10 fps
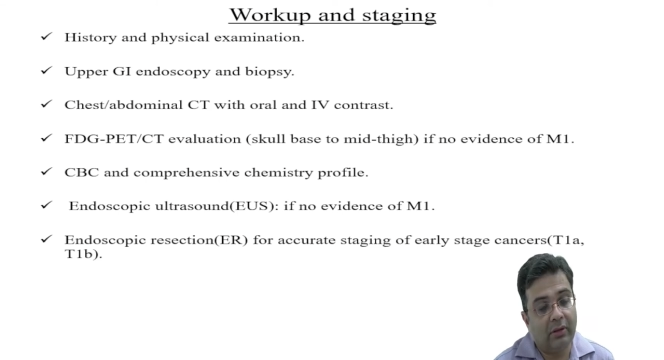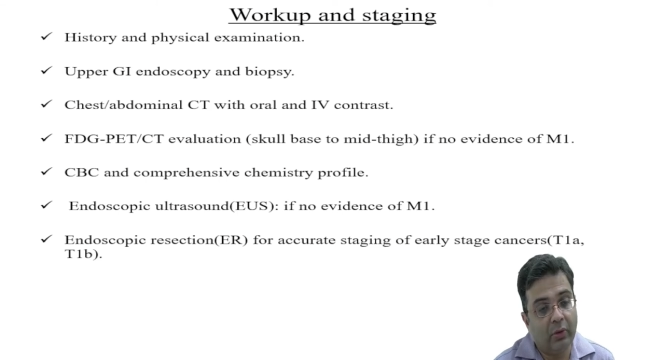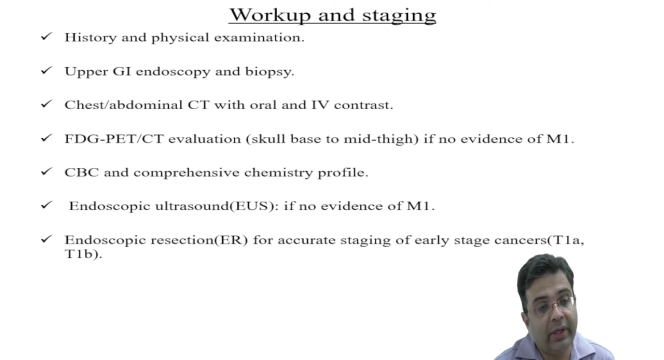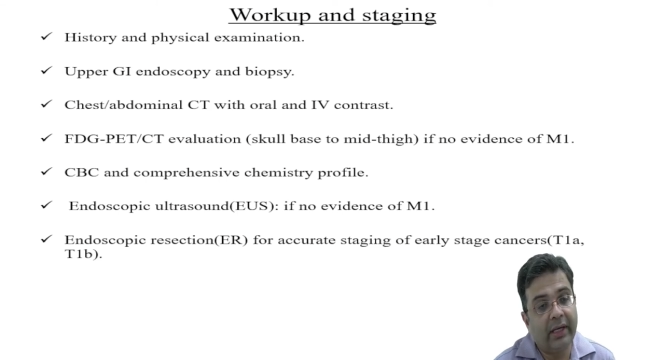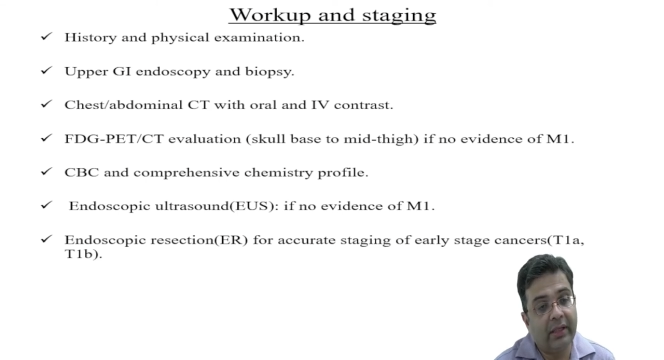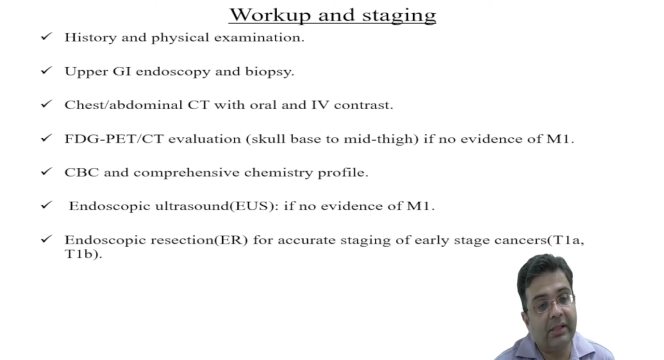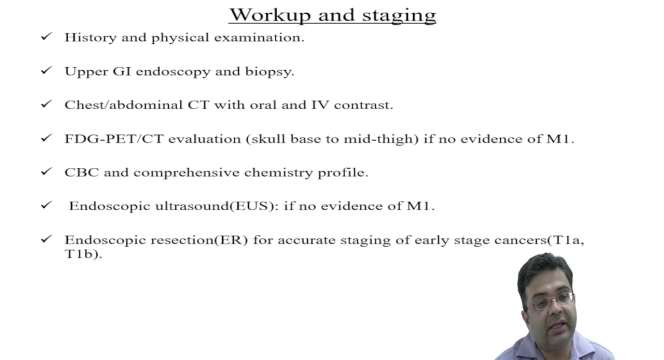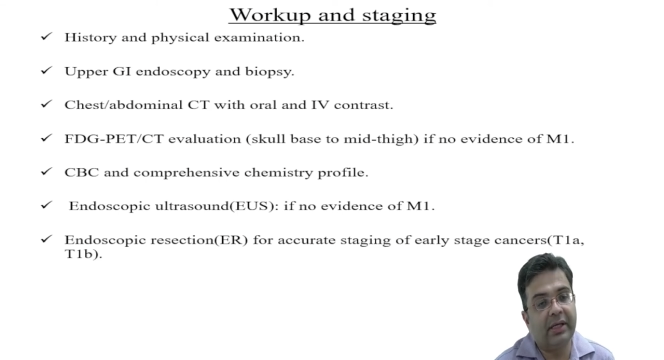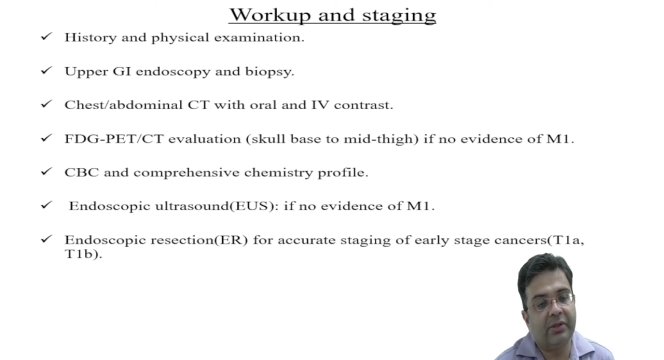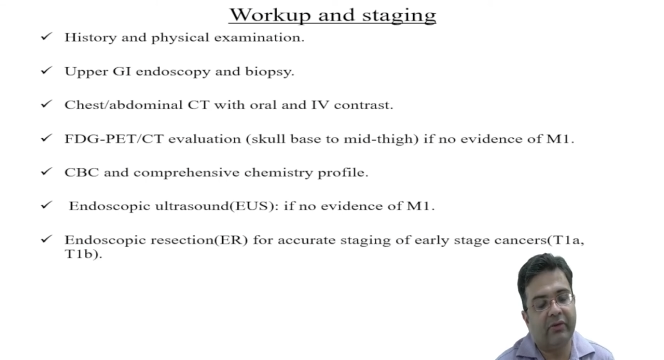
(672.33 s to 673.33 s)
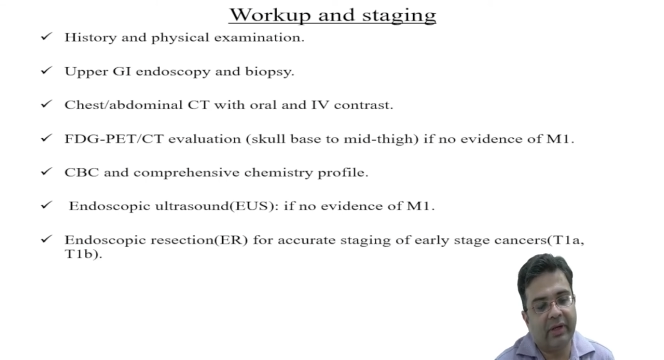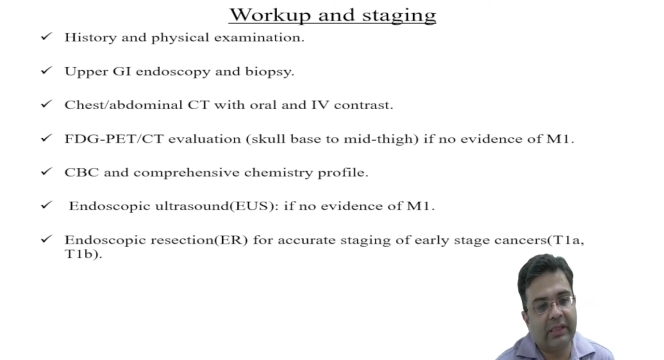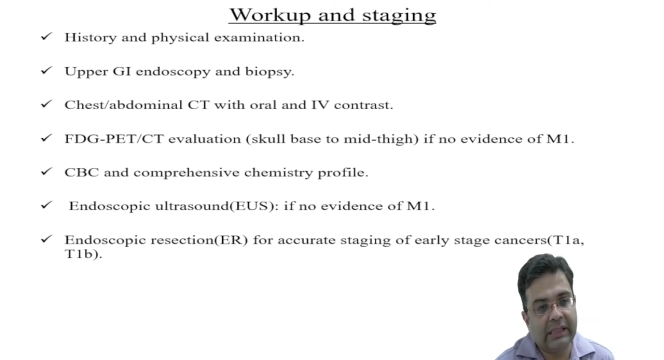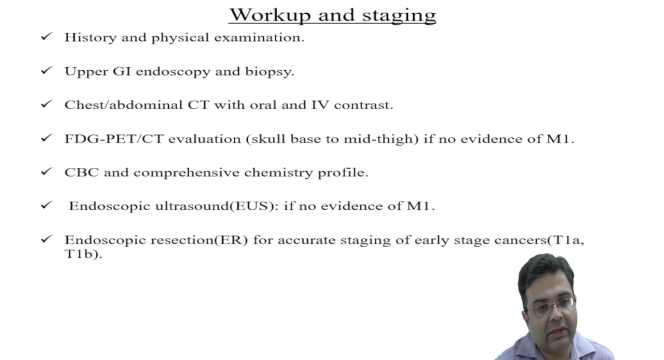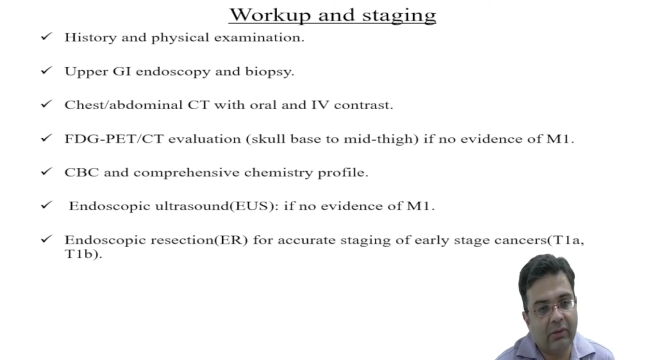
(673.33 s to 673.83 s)
doing it in ci
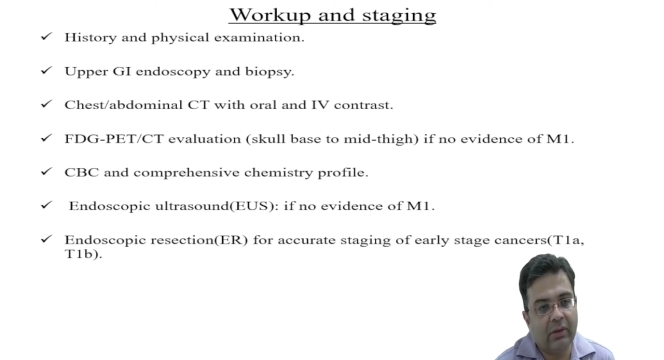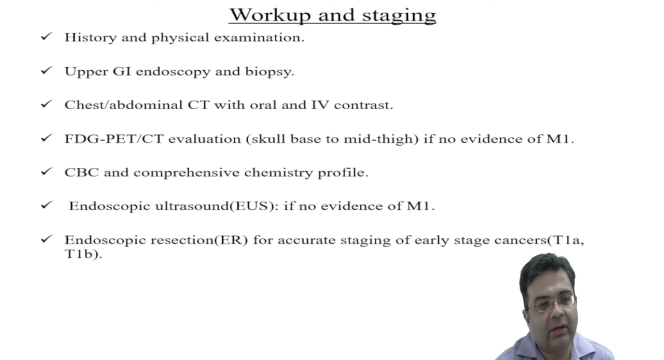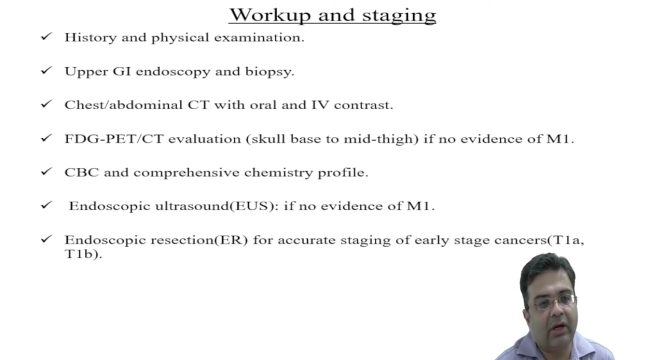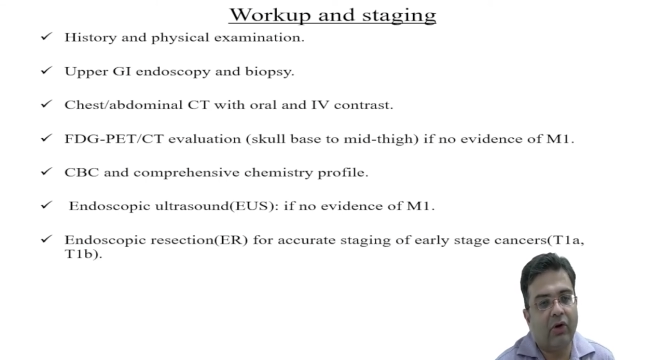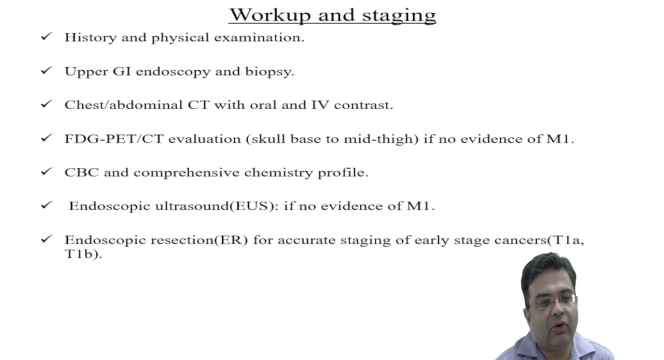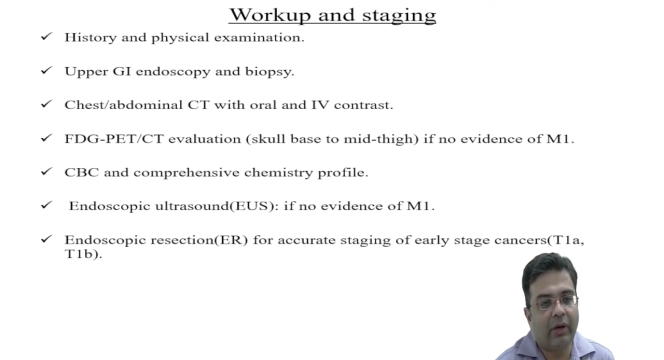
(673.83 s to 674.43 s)
esophagus now now